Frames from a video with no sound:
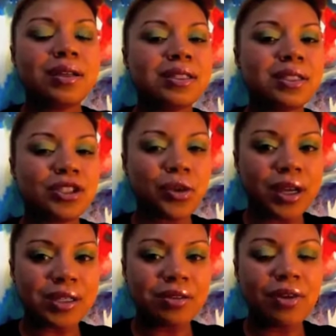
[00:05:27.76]

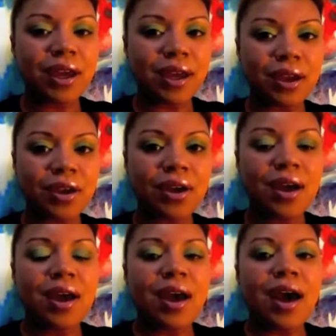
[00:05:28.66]
strands of hair.
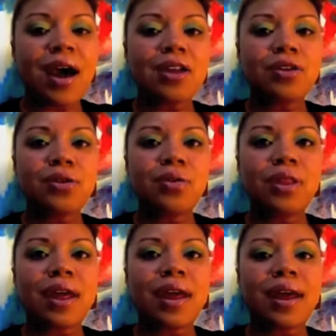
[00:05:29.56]
I
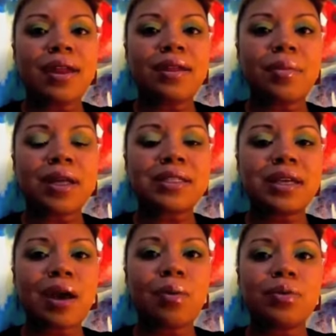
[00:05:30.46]
knew that my
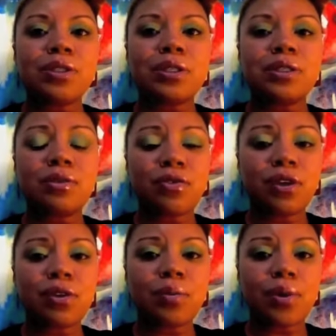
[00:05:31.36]
scalp was
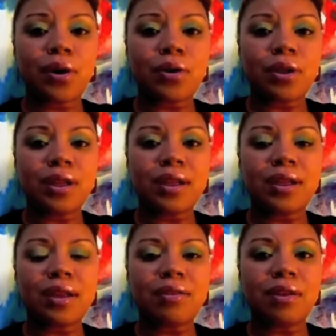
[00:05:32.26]
severely burned and
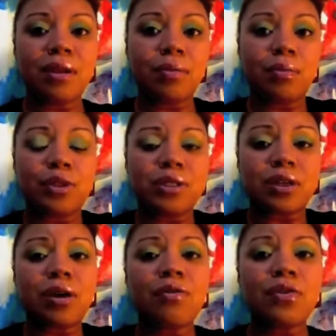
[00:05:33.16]
it was
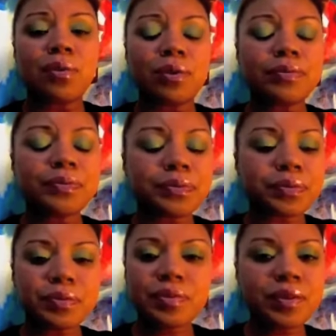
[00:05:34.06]
uncomfortable,
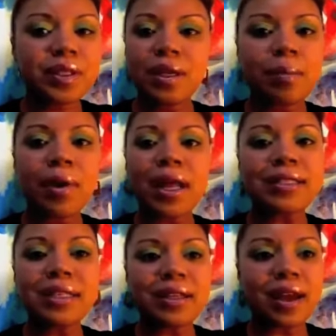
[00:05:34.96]
but I
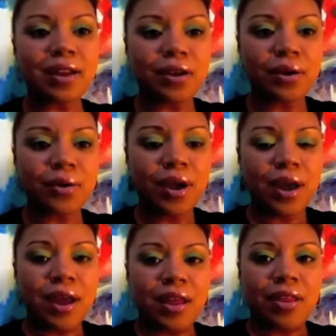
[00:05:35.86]
did not know
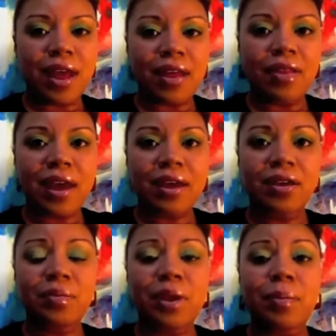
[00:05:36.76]
that that
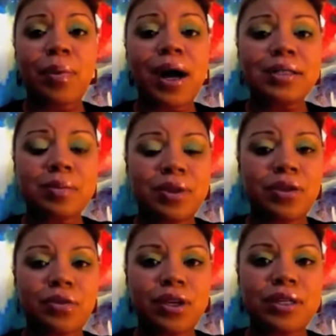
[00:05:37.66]
could be
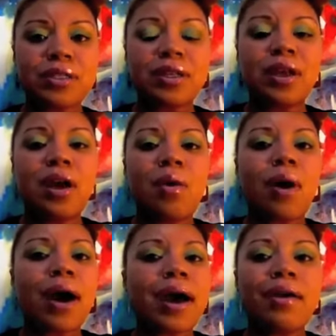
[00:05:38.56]
possibly the reason
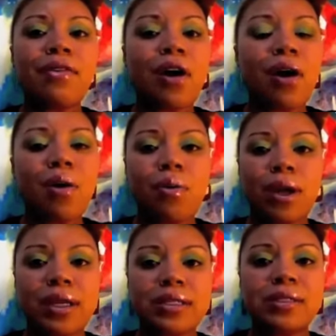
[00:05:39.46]
why I've
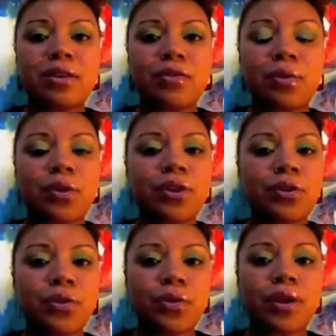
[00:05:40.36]
always suffered with
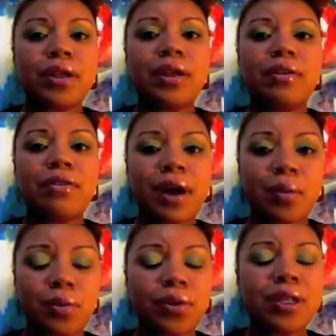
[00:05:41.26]
uterine
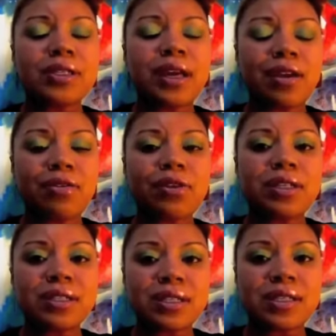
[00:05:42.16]
fibroids ever
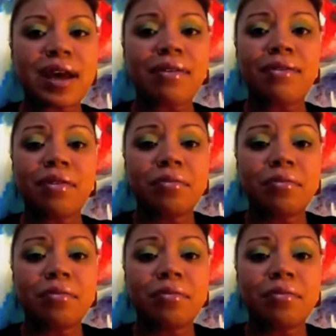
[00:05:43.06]
since I've